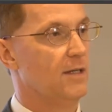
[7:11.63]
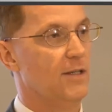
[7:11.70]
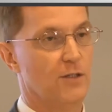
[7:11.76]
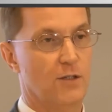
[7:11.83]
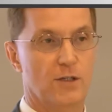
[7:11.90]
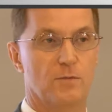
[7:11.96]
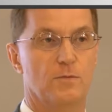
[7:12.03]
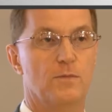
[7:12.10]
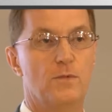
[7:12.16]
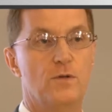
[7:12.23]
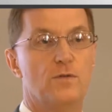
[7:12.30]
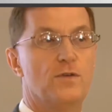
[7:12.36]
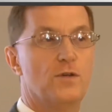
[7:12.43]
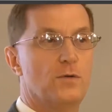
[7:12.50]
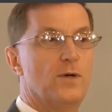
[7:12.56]
And you can
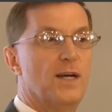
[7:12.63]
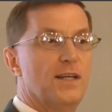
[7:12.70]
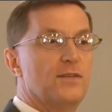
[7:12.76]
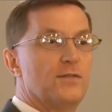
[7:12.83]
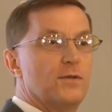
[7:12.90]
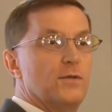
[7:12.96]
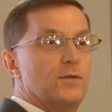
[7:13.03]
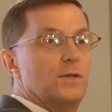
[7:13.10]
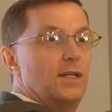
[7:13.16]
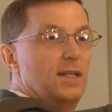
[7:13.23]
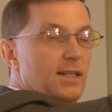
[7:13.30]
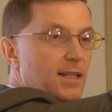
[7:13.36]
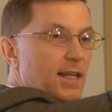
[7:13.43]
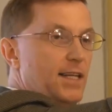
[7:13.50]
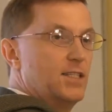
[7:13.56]
move your way through
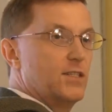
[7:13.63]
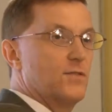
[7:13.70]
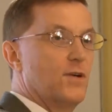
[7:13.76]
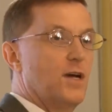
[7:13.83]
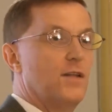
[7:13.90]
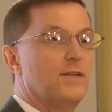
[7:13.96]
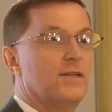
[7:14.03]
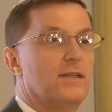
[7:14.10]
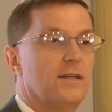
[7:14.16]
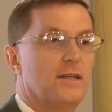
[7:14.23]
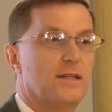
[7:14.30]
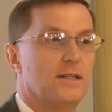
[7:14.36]
later on